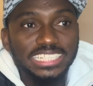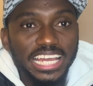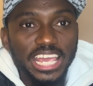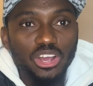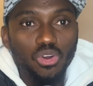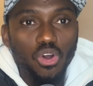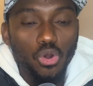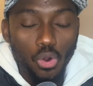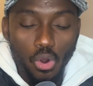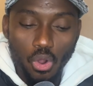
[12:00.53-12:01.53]
second
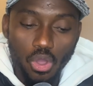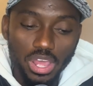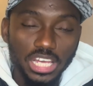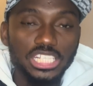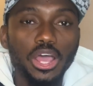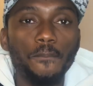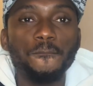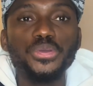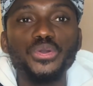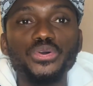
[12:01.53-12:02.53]
goal is a
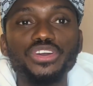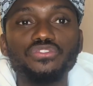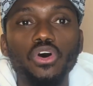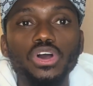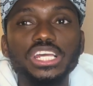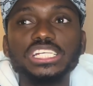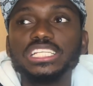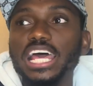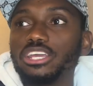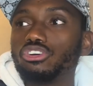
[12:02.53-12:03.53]
beautiful.
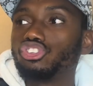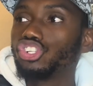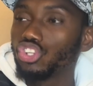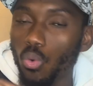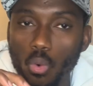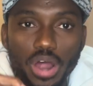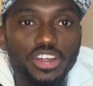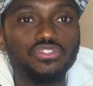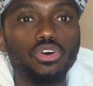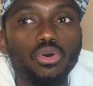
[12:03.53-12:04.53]
It's like just a
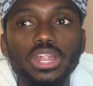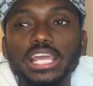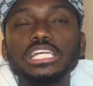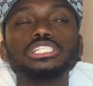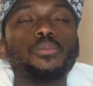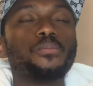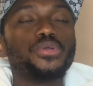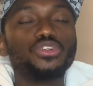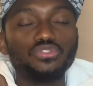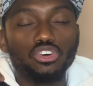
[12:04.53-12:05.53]
wonderful goal. Like it's a
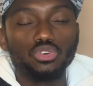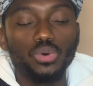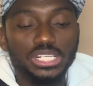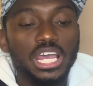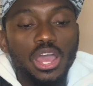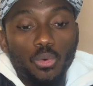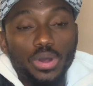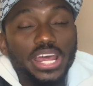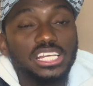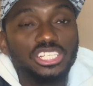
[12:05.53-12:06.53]
beautiful to watch.
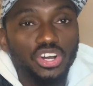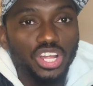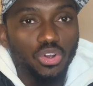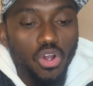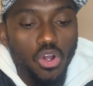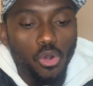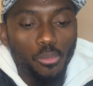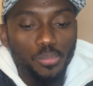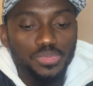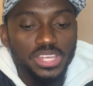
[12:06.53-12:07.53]
When I saw the
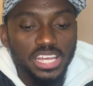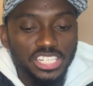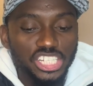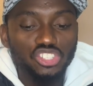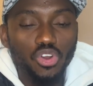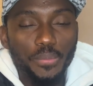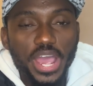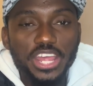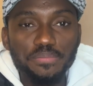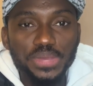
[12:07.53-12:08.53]
goal, it just
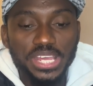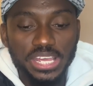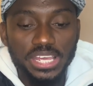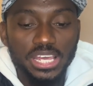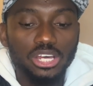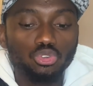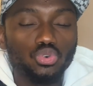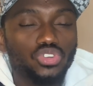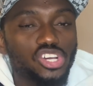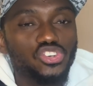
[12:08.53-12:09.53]
reminded me
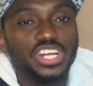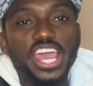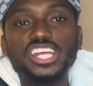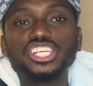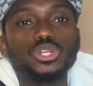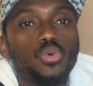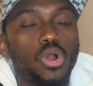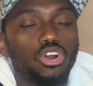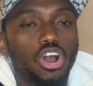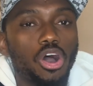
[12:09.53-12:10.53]
2018
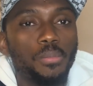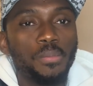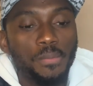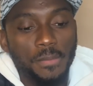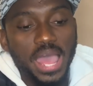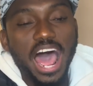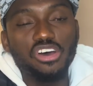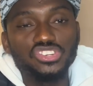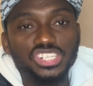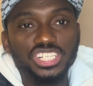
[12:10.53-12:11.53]
World Cup,
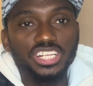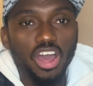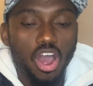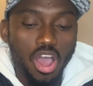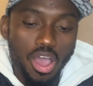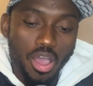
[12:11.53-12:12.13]
Argentina